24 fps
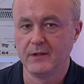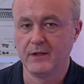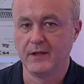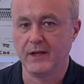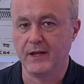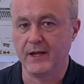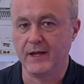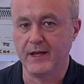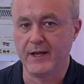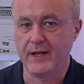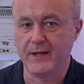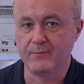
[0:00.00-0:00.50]

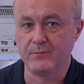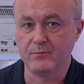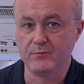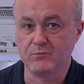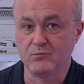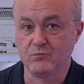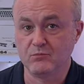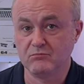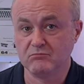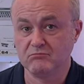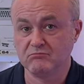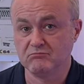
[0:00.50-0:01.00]
Um,
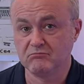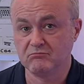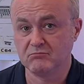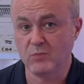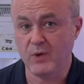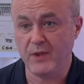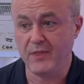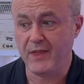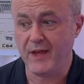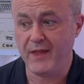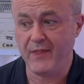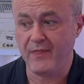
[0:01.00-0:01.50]

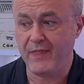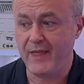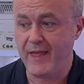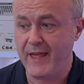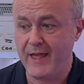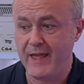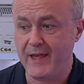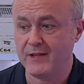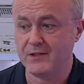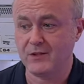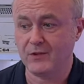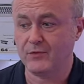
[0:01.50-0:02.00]
with that
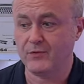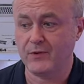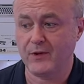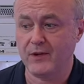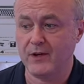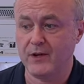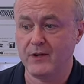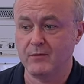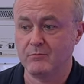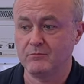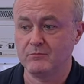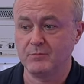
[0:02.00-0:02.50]
there, I just found
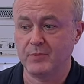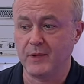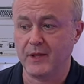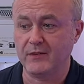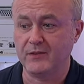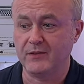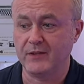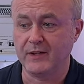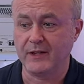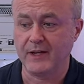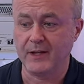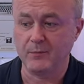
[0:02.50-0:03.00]
it
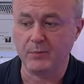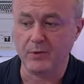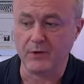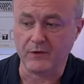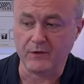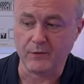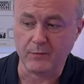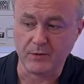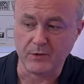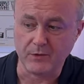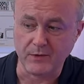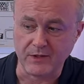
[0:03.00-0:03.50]
basically
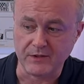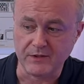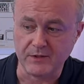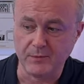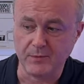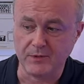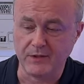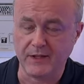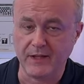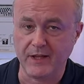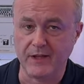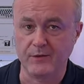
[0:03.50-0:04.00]
impossible to actually
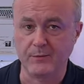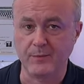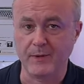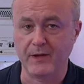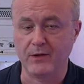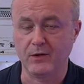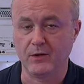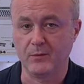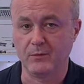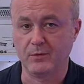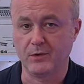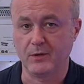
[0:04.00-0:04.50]
put the case back
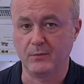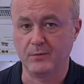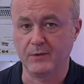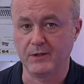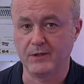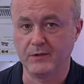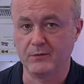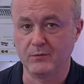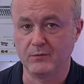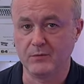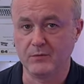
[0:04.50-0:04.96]
on properly.